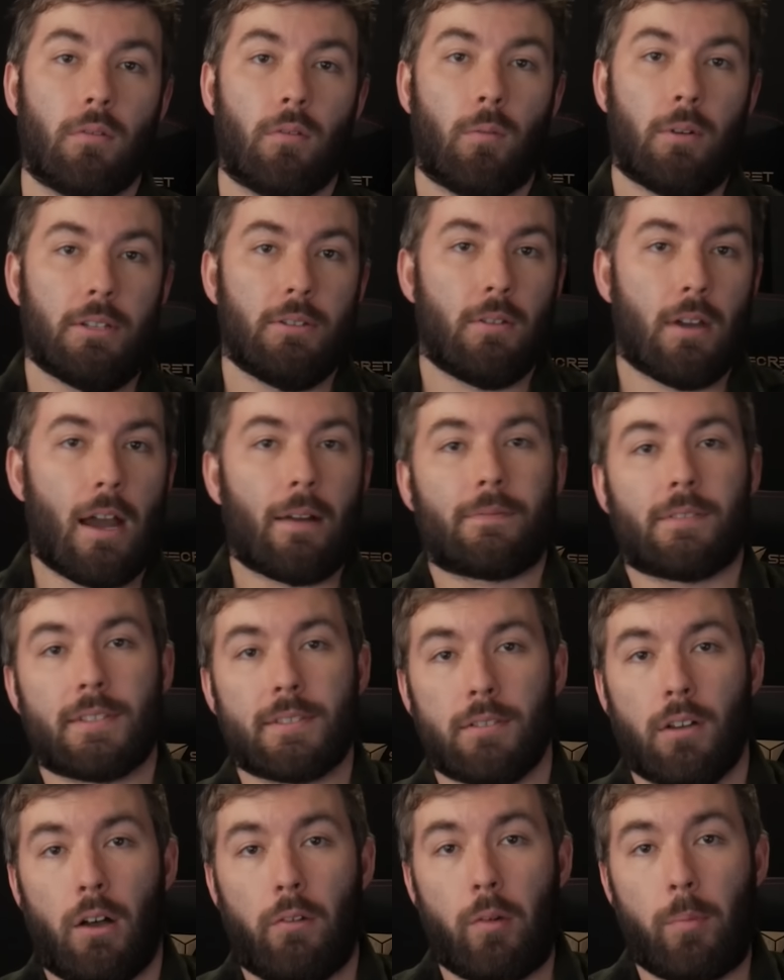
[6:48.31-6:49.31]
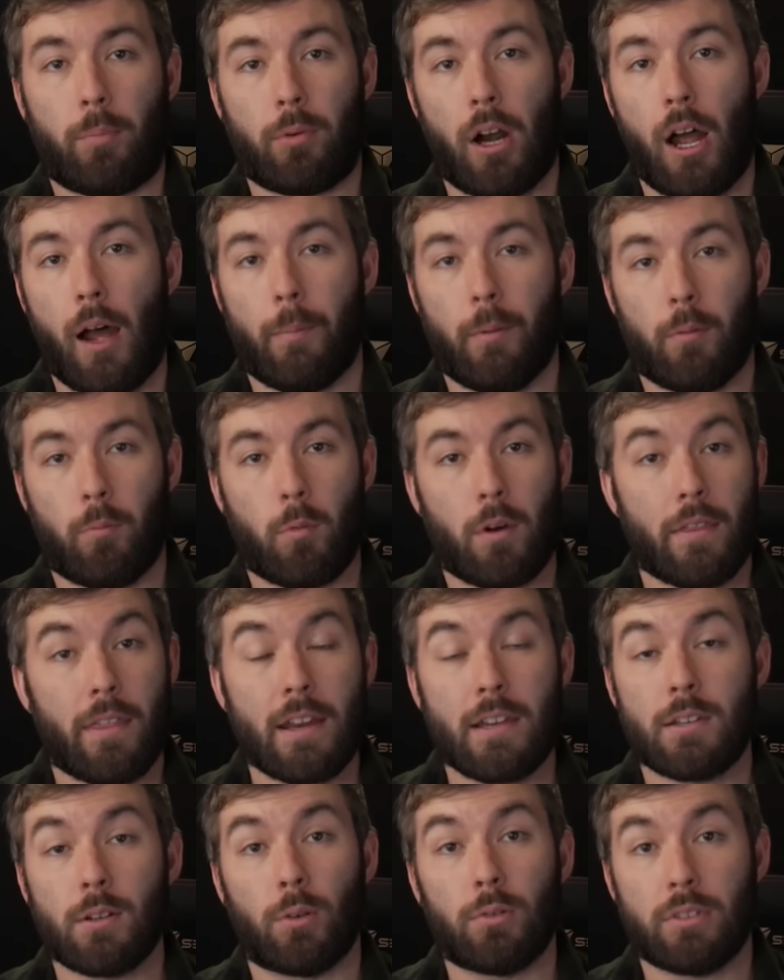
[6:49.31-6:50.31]
when you have to solve a problem where
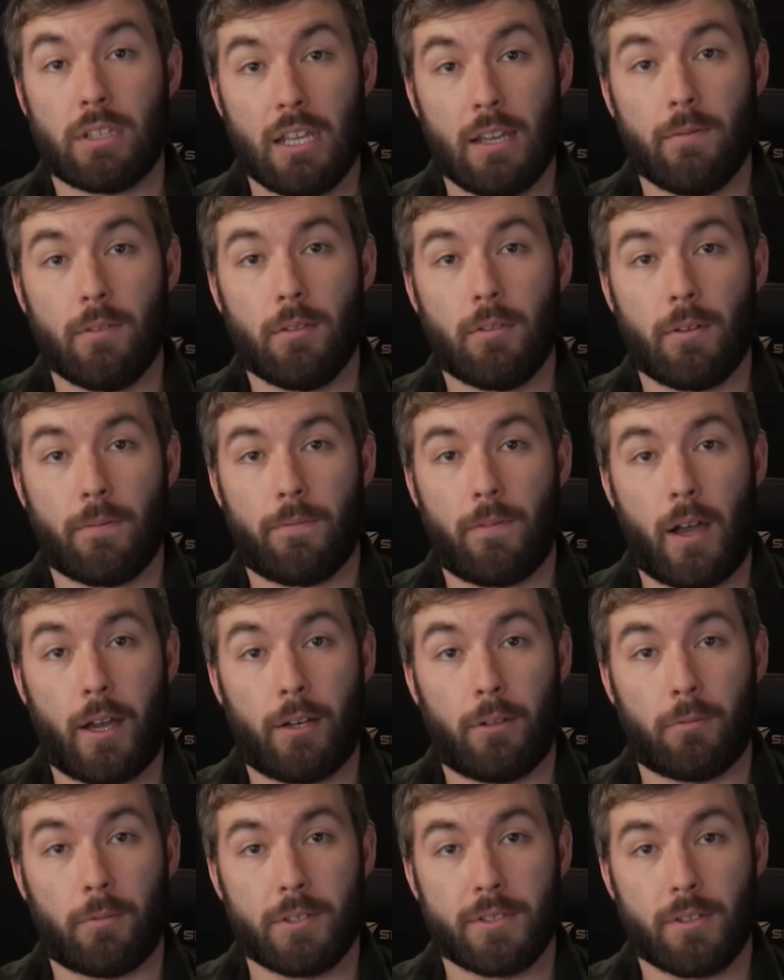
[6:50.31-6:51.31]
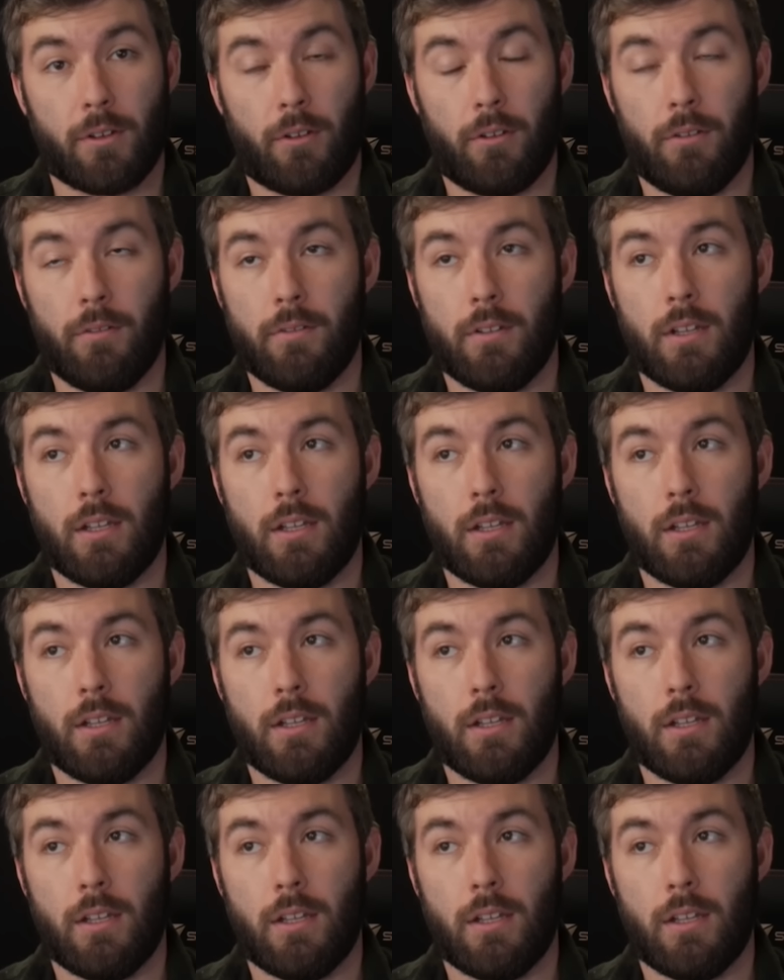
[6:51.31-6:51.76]
they don't give you the final result?